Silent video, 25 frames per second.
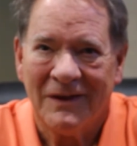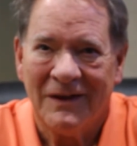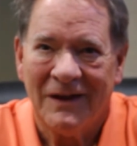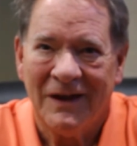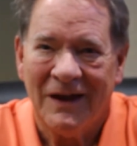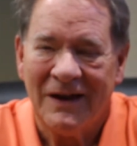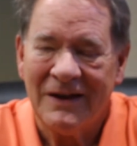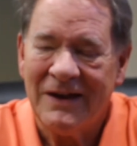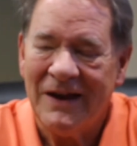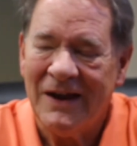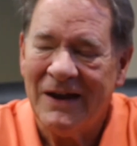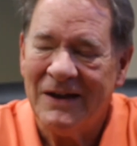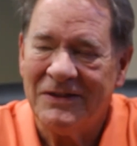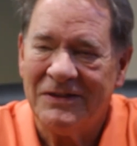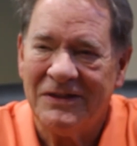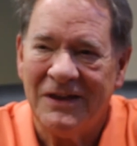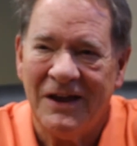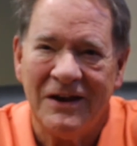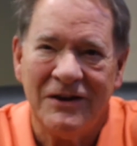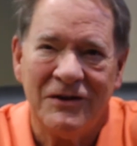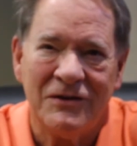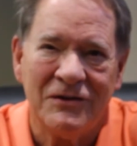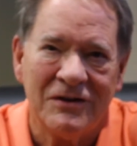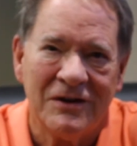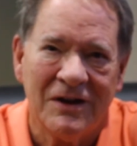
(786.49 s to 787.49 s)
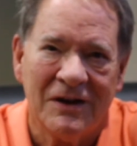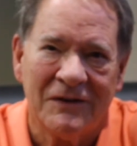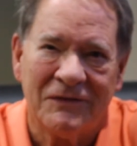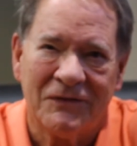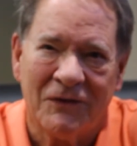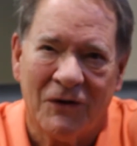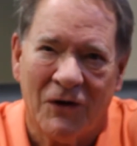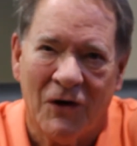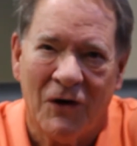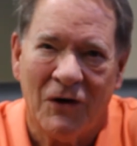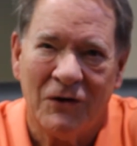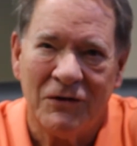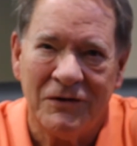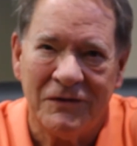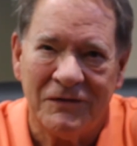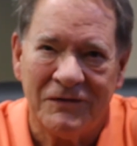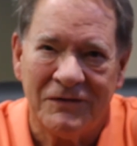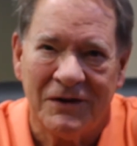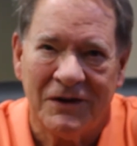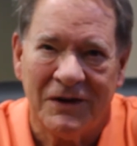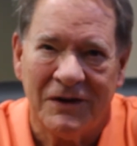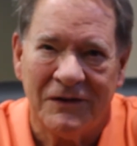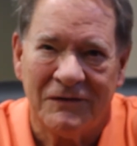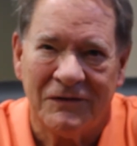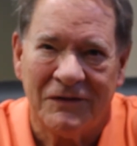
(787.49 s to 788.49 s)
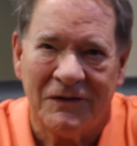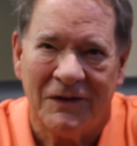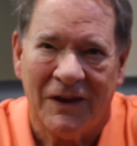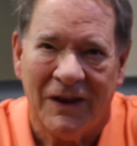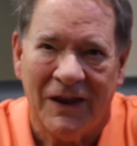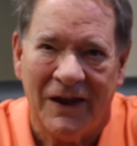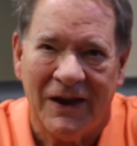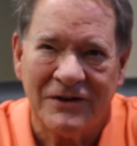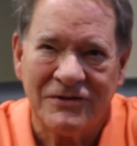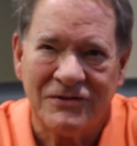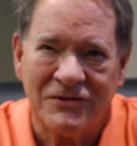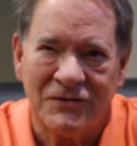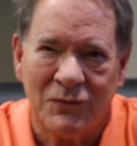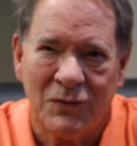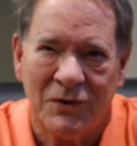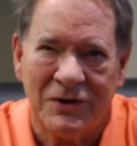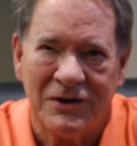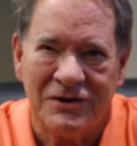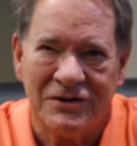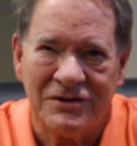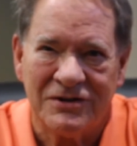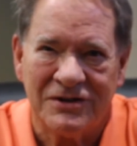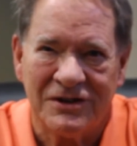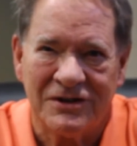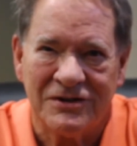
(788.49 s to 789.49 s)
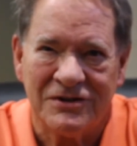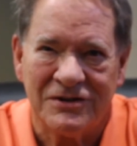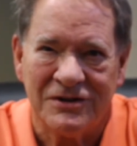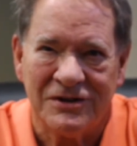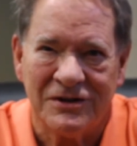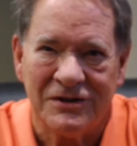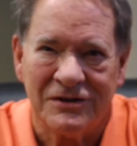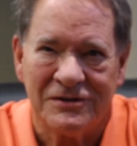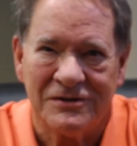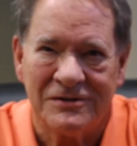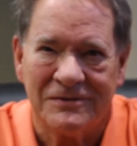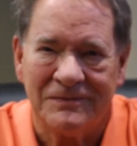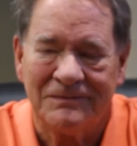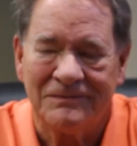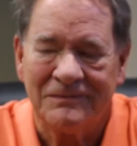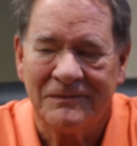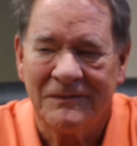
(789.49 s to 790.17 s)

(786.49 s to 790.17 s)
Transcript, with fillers: I can't thank you enough for all you've done for the last 26 years.